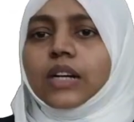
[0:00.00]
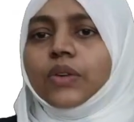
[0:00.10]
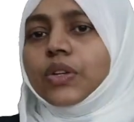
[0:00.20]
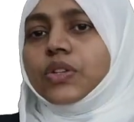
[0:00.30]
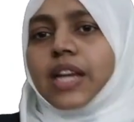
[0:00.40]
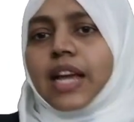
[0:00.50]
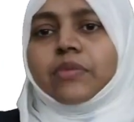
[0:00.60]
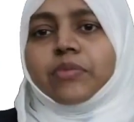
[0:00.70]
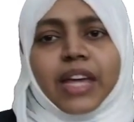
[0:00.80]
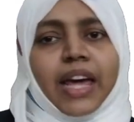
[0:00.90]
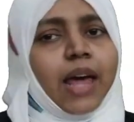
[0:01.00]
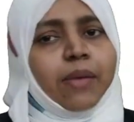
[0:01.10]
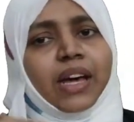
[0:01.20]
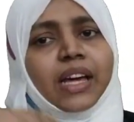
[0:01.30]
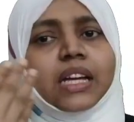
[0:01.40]
Now you tell me,
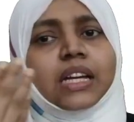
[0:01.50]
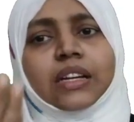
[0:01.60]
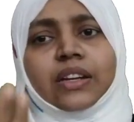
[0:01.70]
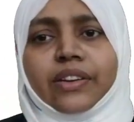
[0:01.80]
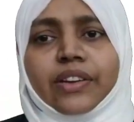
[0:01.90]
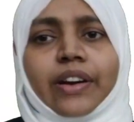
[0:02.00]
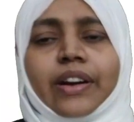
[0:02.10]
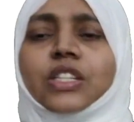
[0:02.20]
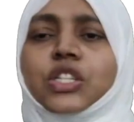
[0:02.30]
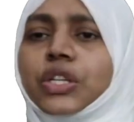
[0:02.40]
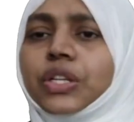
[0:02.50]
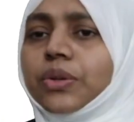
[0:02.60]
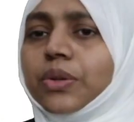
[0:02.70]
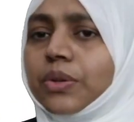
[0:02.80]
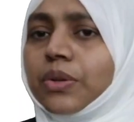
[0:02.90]
am I nearer to
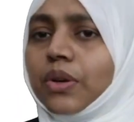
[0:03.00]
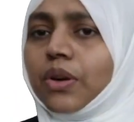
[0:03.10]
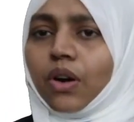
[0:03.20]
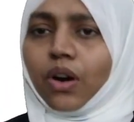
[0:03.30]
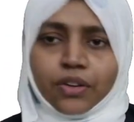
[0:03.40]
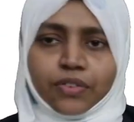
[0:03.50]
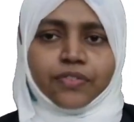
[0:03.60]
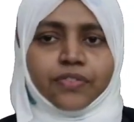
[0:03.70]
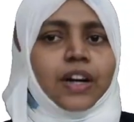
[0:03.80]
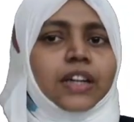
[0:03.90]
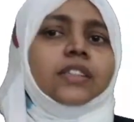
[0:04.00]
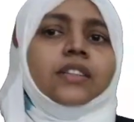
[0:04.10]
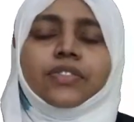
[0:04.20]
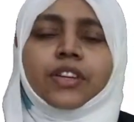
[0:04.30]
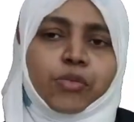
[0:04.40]
you or
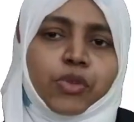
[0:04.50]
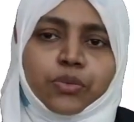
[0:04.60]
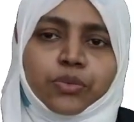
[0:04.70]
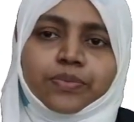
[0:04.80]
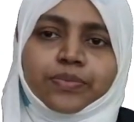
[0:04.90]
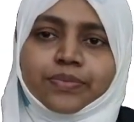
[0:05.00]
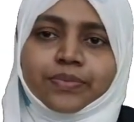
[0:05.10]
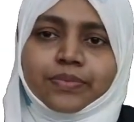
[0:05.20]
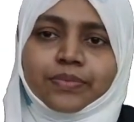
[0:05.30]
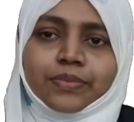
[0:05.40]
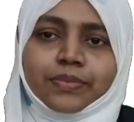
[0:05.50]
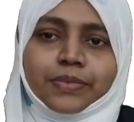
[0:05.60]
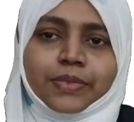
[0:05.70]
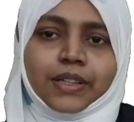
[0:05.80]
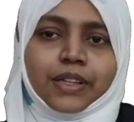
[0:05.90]
farther from you?
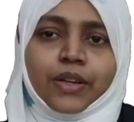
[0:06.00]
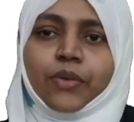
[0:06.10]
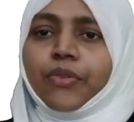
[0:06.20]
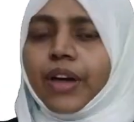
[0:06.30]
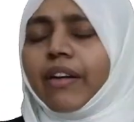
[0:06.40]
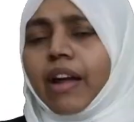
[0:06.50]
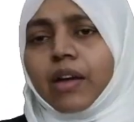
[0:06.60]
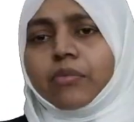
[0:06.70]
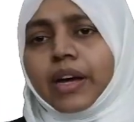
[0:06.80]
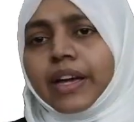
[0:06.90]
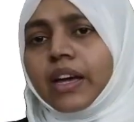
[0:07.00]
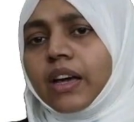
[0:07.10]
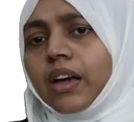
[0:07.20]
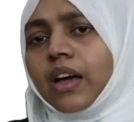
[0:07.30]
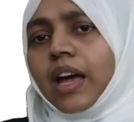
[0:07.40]
Where am I?
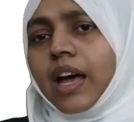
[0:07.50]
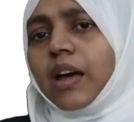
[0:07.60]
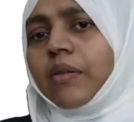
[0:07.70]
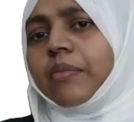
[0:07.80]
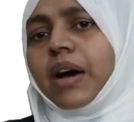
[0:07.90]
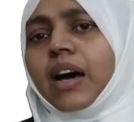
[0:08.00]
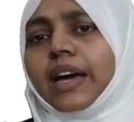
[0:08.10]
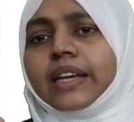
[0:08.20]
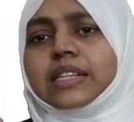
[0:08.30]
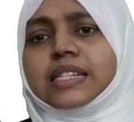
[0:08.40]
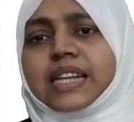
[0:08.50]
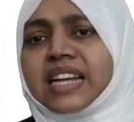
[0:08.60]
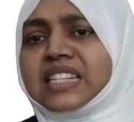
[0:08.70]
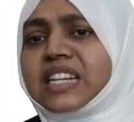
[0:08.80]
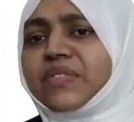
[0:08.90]
Am I
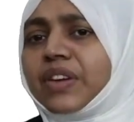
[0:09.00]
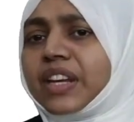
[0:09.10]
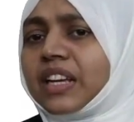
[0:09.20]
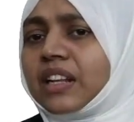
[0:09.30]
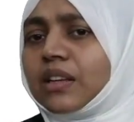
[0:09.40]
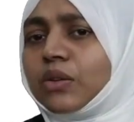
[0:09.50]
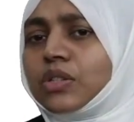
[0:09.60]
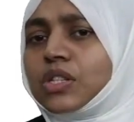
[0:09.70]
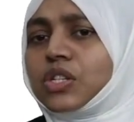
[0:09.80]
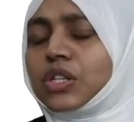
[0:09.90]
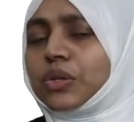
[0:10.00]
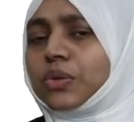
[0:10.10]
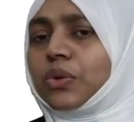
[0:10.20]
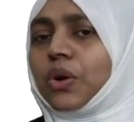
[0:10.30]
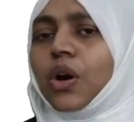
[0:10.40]
standing very close to
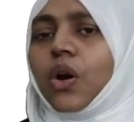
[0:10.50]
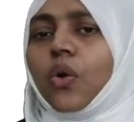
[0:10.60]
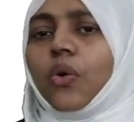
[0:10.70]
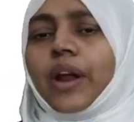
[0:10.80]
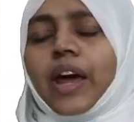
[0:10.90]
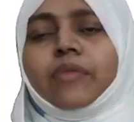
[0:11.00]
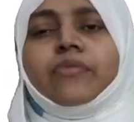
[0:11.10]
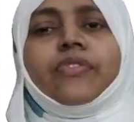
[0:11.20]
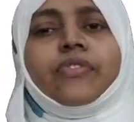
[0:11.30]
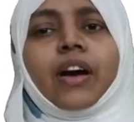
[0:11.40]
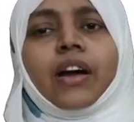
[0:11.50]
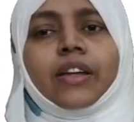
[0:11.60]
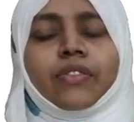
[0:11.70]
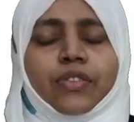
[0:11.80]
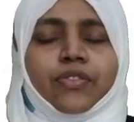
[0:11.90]
you or am far
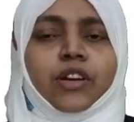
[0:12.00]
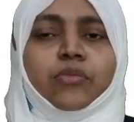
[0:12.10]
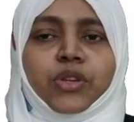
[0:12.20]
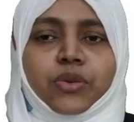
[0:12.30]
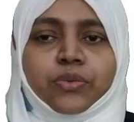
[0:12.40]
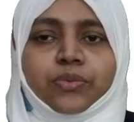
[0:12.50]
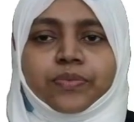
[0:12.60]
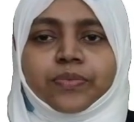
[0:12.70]
away from you?